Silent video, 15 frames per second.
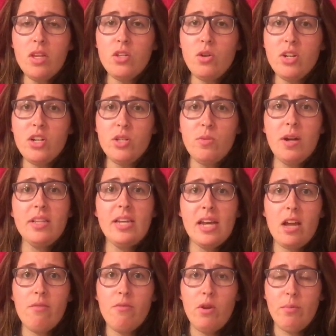So I just want to
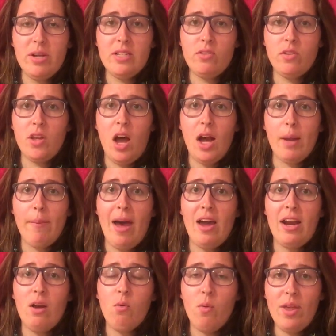take a few minutes to talk
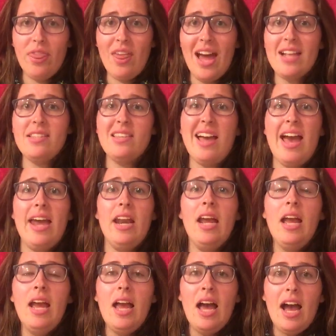about it. With that said,
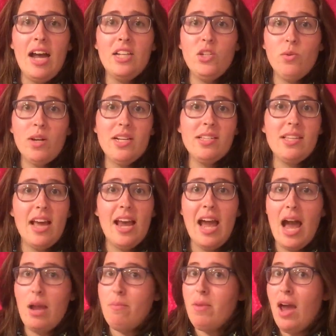I do want to say
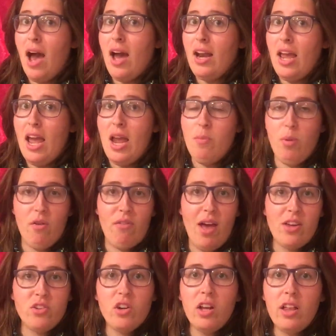I'm not a
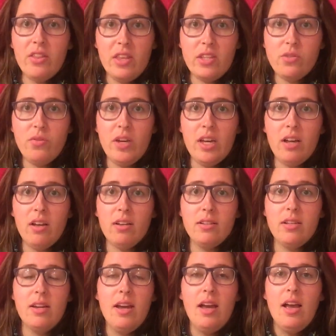professional in this field.